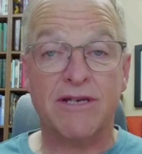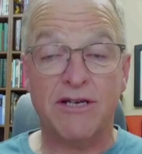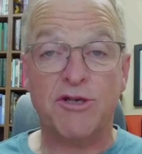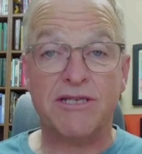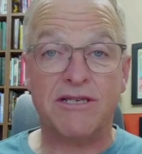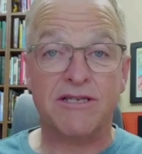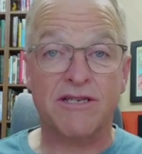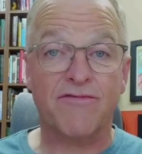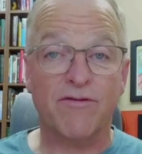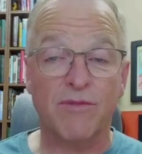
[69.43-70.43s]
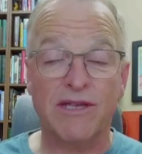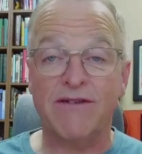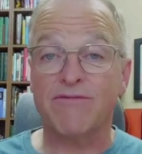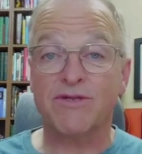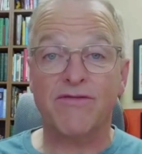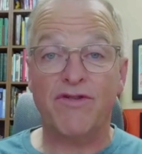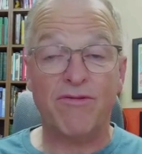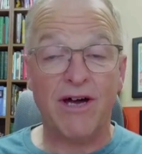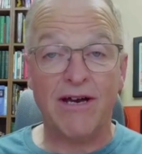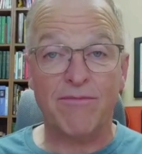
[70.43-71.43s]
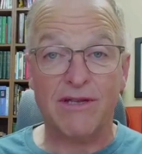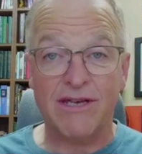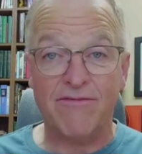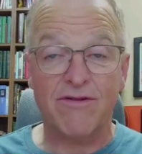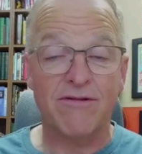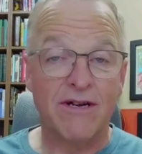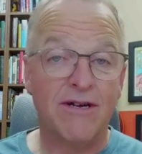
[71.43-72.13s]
I trust this is for believers. If you're not a believer,